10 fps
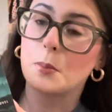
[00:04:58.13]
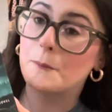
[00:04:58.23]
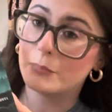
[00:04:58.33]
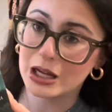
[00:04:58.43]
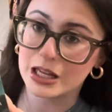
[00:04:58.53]

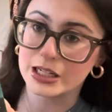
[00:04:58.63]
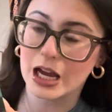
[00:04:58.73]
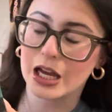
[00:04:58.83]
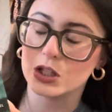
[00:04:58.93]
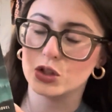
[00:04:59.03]
But
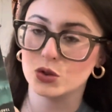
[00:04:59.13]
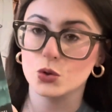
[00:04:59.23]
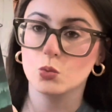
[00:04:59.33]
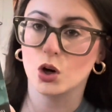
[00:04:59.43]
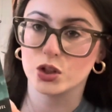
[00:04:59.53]
I do
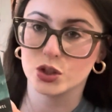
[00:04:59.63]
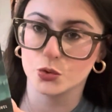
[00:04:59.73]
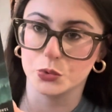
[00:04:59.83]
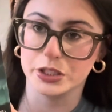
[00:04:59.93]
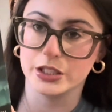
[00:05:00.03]
want to
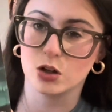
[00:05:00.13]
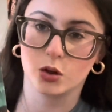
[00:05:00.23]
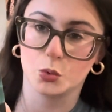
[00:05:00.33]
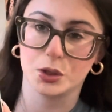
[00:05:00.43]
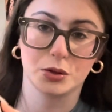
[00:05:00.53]
read all the
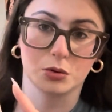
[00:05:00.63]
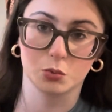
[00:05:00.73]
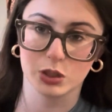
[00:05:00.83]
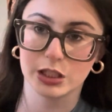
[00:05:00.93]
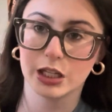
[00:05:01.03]
way through the
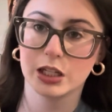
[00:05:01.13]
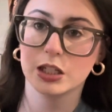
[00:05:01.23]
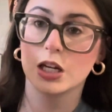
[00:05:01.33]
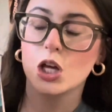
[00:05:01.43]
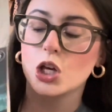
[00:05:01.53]
weekend,
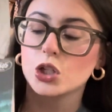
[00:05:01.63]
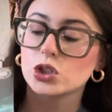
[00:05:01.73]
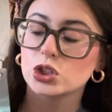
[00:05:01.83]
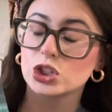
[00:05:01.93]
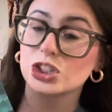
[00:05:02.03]

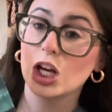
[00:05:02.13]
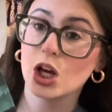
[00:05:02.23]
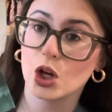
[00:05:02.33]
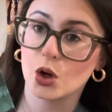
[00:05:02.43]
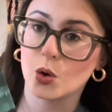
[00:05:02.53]

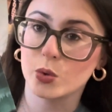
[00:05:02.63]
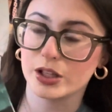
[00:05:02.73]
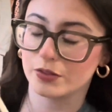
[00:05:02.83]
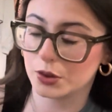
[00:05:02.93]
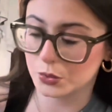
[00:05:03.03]
So we have
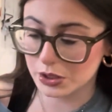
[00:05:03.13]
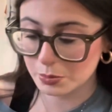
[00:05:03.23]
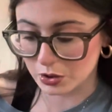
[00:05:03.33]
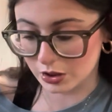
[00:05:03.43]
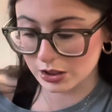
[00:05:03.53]
3
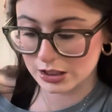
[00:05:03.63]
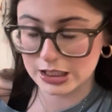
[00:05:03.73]
books to